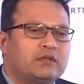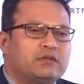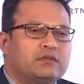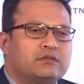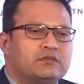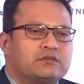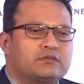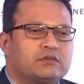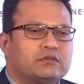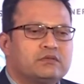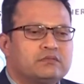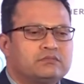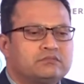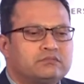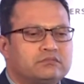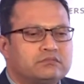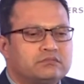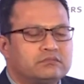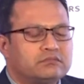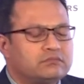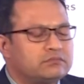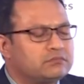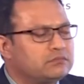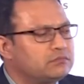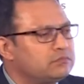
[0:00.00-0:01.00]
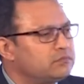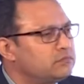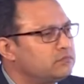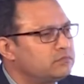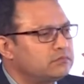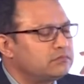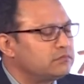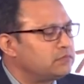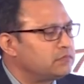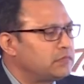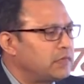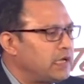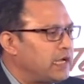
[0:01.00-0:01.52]
So
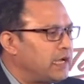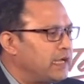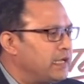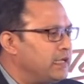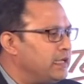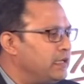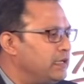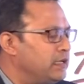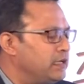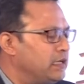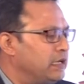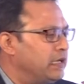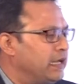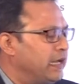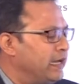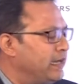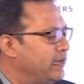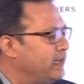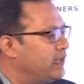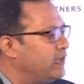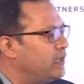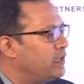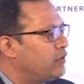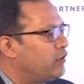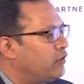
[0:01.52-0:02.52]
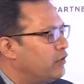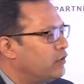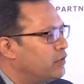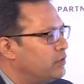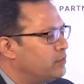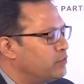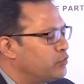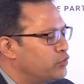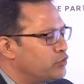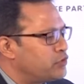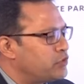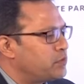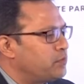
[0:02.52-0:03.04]
I landed
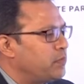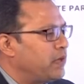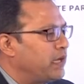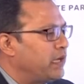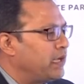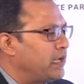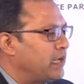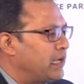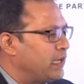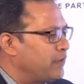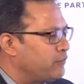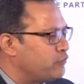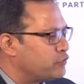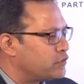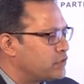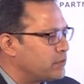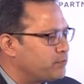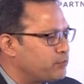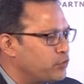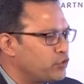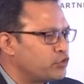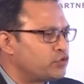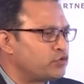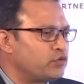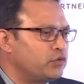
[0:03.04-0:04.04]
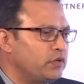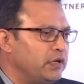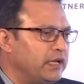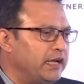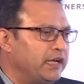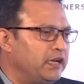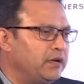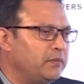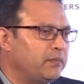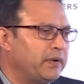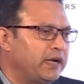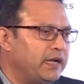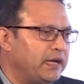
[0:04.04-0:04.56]
almost by, I was supposed to
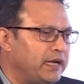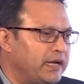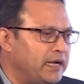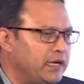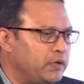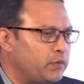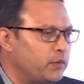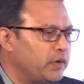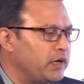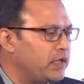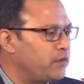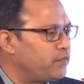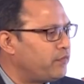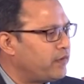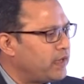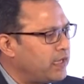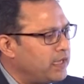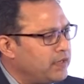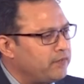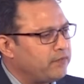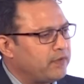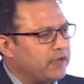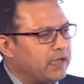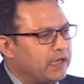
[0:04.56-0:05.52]
land by 8:25.